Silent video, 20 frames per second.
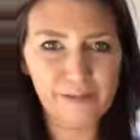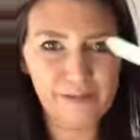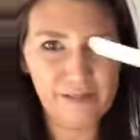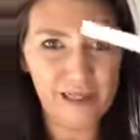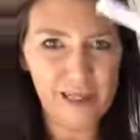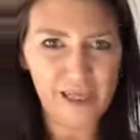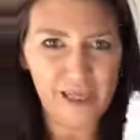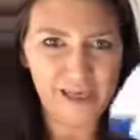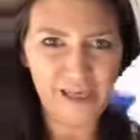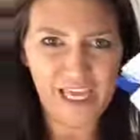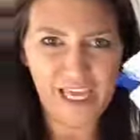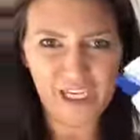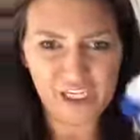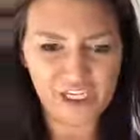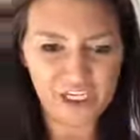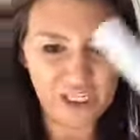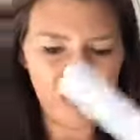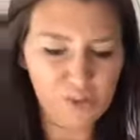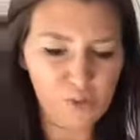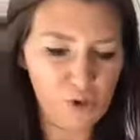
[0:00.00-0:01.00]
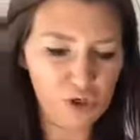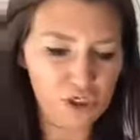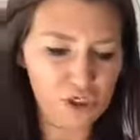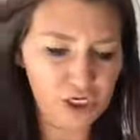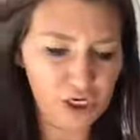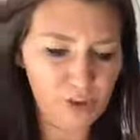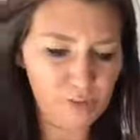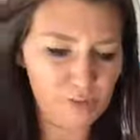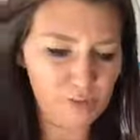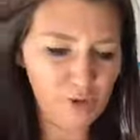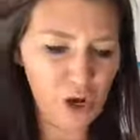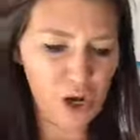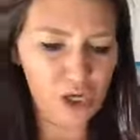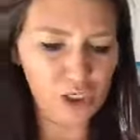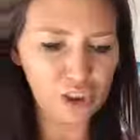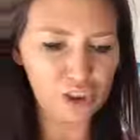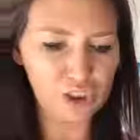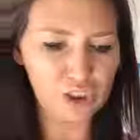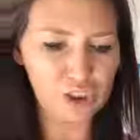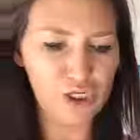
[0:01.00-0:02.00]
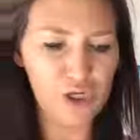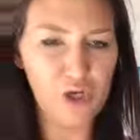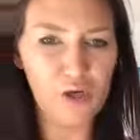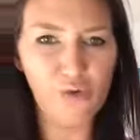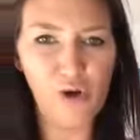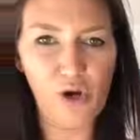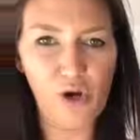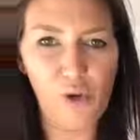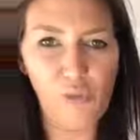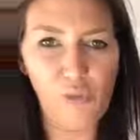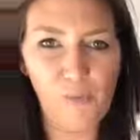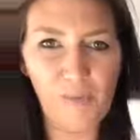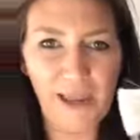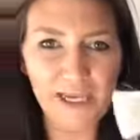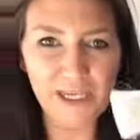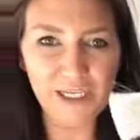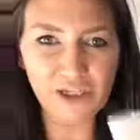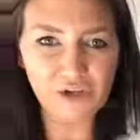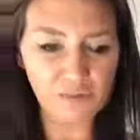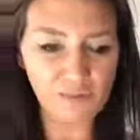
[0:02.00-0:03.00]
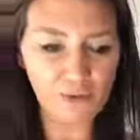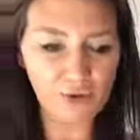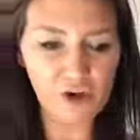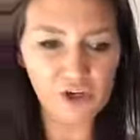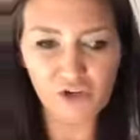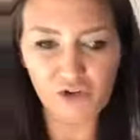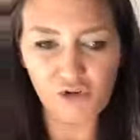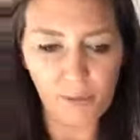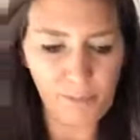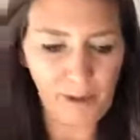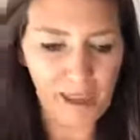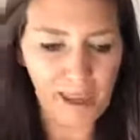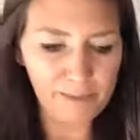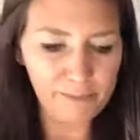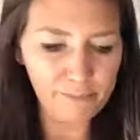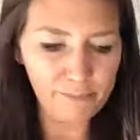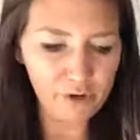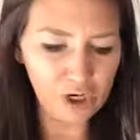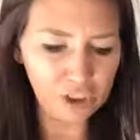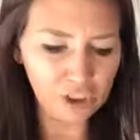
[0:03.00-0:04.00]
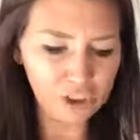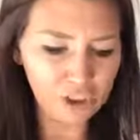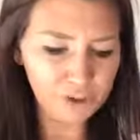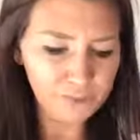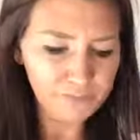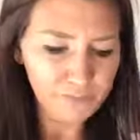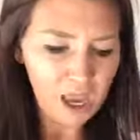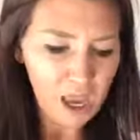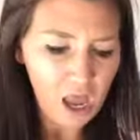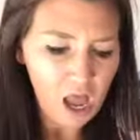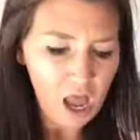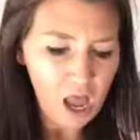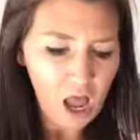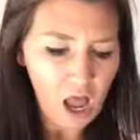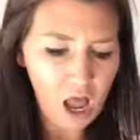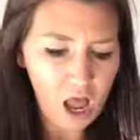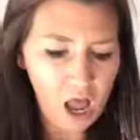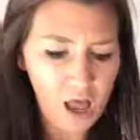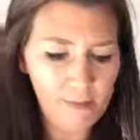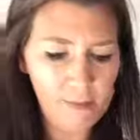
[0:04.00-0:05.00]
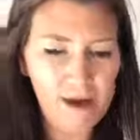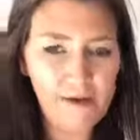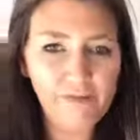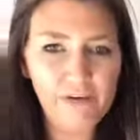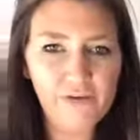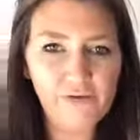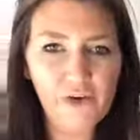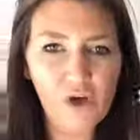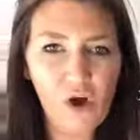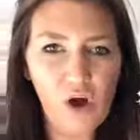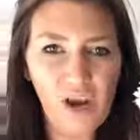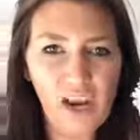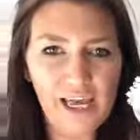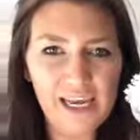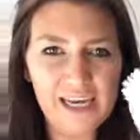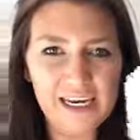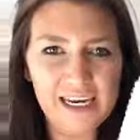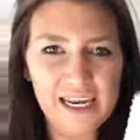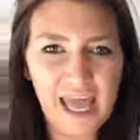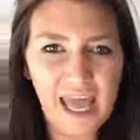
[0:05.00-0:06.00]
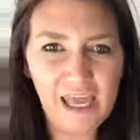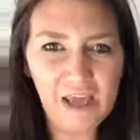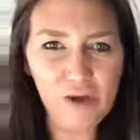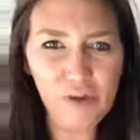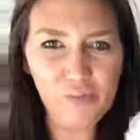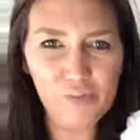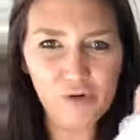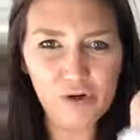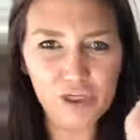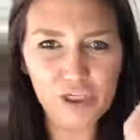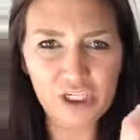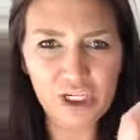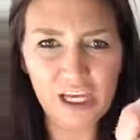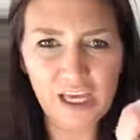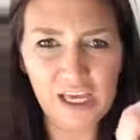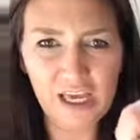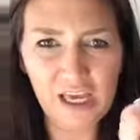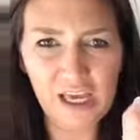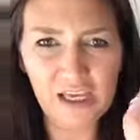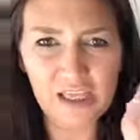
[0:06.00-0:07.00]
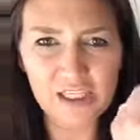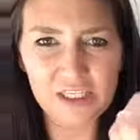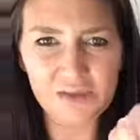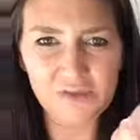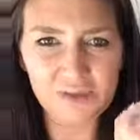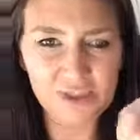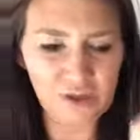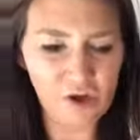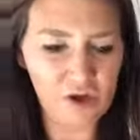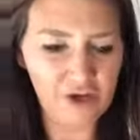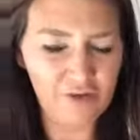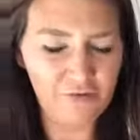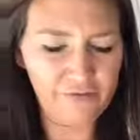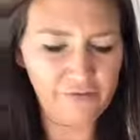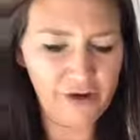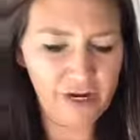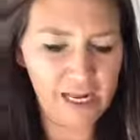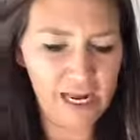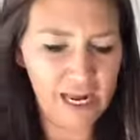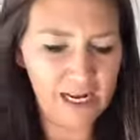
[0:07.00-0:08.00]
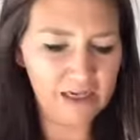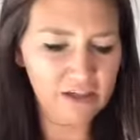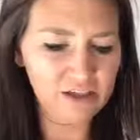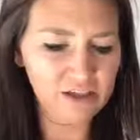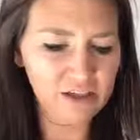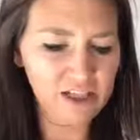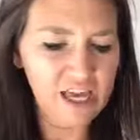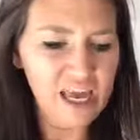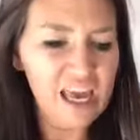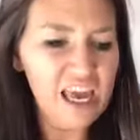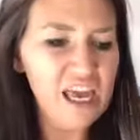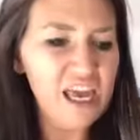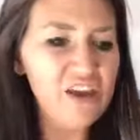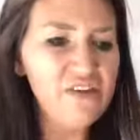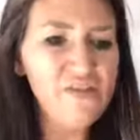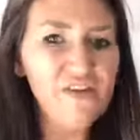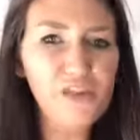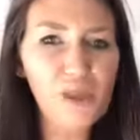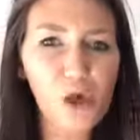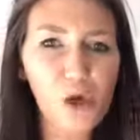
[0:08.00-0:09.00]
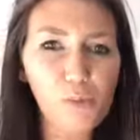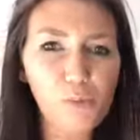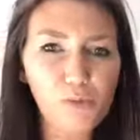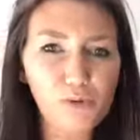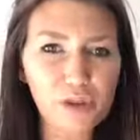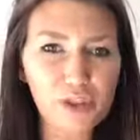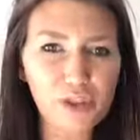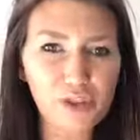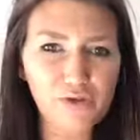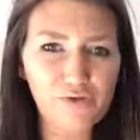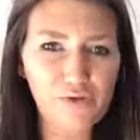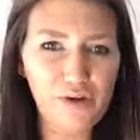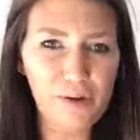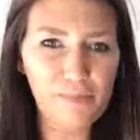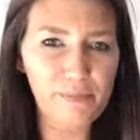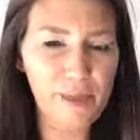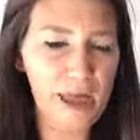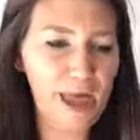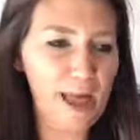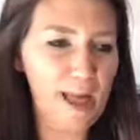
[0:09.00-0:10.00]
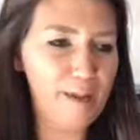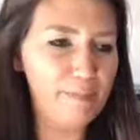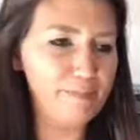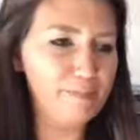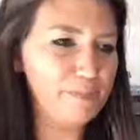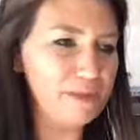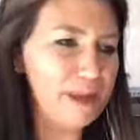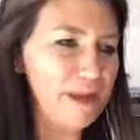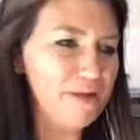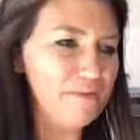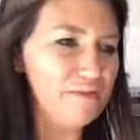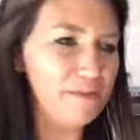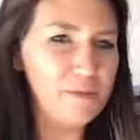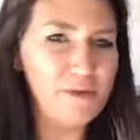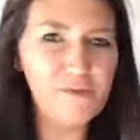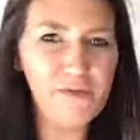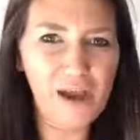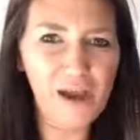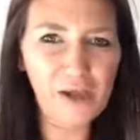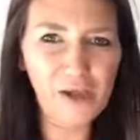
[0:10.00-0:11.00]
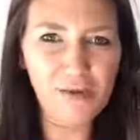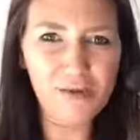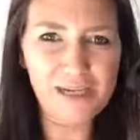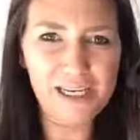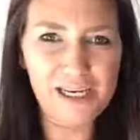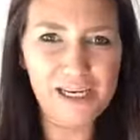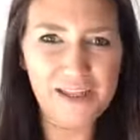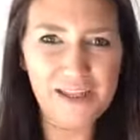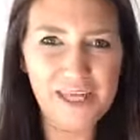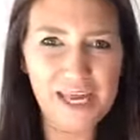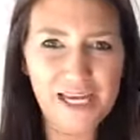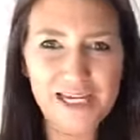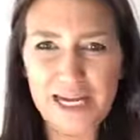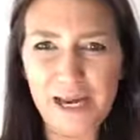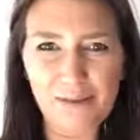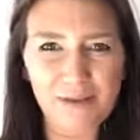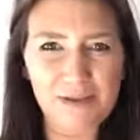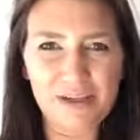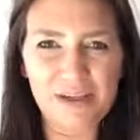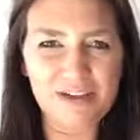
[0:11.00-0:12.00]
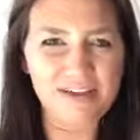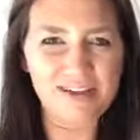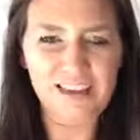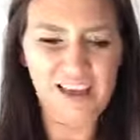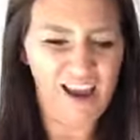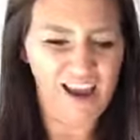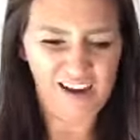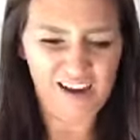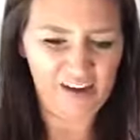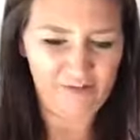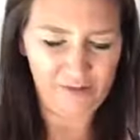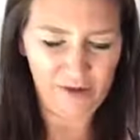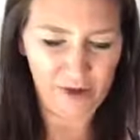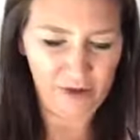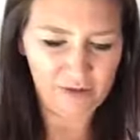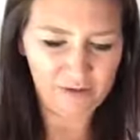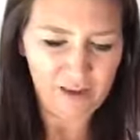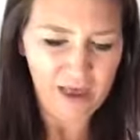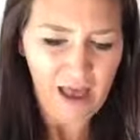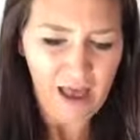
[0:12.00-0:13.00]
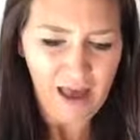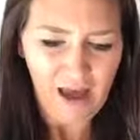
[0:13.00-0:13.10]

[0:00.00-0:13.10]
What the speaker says: the kitchen, the washing up brush, to an old pastry brush or a paint brush. I've even got like a nail brush here, so it's got a funny handle. Even the old brushes from your vacuum cleaner, the adapters that I never use.